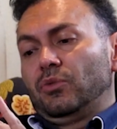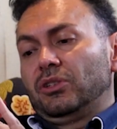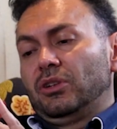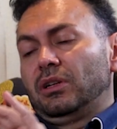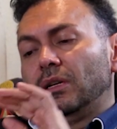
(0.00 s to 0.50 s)

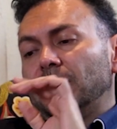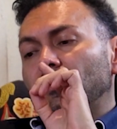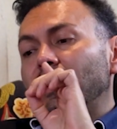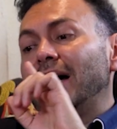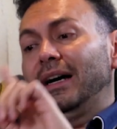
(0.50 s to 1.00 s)
We're talking
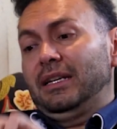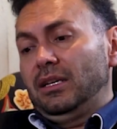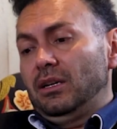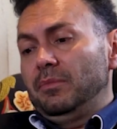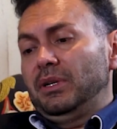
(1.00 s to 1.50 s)
about
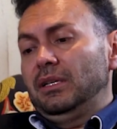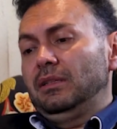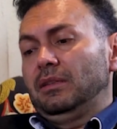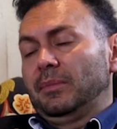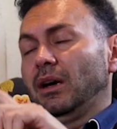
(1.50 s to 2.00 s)
honey
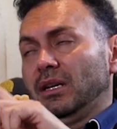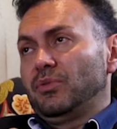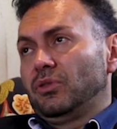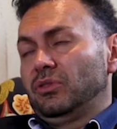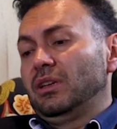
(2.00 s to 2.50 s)
companies, honey
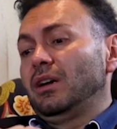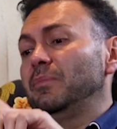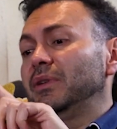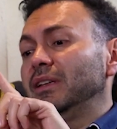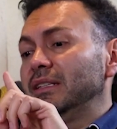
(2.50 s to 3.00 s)
producing
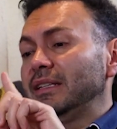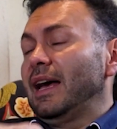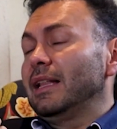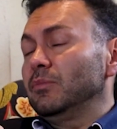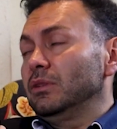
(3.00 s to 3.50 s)
companies,
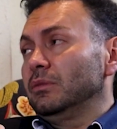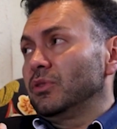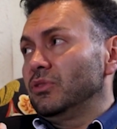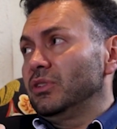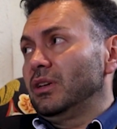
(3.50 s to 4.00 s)
almond
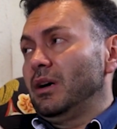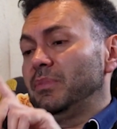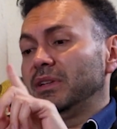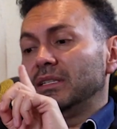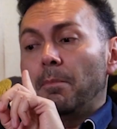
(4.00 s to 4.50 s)
producing companies,